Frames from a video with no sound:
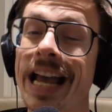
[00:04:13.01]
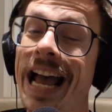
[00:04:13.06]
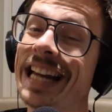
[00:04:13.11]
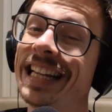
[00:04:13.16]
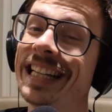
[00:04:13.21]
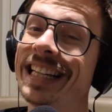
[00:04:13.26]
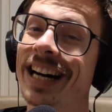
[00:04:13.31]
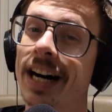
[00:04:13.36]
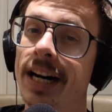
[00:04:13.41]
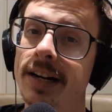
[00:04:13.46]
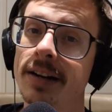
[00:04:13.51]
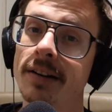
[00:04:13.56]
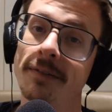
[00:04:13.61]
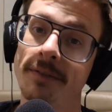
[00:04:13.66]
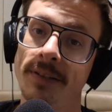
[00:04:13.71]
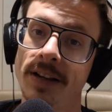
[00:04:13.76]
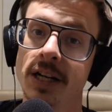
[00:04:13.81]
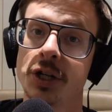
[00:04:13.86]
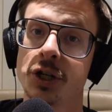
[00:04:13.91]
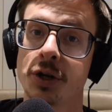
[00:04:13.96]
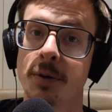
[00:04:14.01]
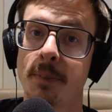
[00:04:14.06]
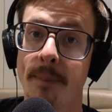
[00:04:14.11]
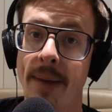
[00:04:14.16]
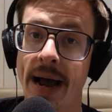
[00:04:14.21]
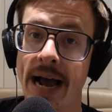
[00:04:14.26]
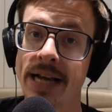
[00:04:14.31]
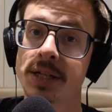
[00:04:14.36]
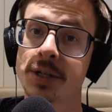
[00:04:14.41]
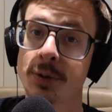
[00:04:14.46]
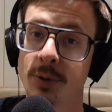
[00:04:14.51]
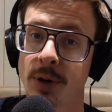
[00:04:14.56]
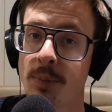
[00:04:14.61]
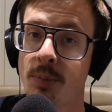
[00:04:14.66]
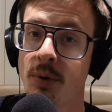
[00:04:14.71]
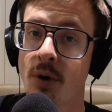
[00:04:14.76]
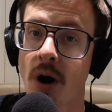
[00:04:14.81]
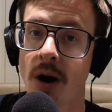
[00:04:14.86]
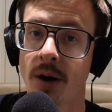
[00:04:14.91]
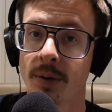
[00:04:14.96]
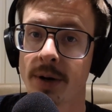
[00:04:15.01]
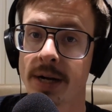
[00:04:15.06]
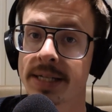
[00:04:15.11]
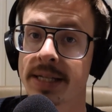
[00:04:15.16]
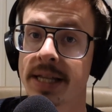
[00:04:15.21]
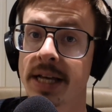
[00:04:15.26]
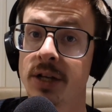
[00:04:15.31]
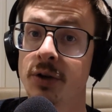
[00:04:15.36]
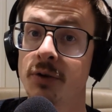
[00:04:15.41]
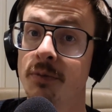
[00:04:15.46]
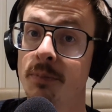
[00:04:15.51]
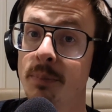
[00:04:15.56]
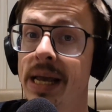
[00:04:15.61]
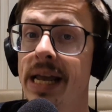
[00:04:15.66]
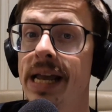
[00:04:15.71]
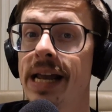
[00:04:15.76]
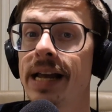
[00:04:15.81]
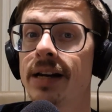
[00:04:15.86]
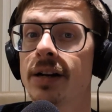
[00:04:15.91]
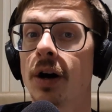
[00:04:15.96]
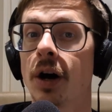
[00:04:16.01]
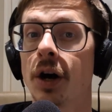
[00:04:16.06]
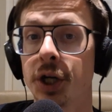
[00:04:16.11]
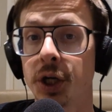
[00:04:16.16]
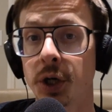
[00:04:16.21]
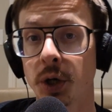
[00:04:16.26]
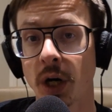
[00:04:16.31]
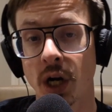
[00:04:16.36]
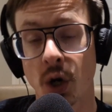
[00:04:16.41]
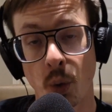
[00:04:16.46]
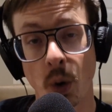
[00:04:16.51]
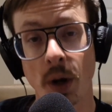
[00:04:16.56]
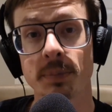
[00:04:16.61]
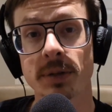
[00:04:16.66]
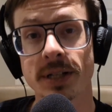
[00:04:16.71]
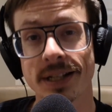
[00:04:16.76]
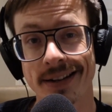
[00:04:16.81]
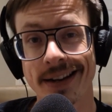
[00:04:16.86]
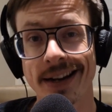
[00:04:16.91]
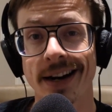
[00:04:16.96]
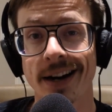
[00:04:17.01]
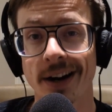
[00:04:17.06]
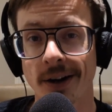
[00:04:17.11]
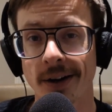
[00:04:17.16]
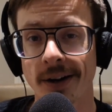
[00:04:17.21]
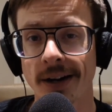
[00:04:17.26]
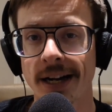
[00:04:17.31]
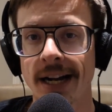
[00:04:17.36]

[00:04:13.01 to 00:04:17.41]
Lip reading: any unfinished mastery progress that you've made on your equipped gear.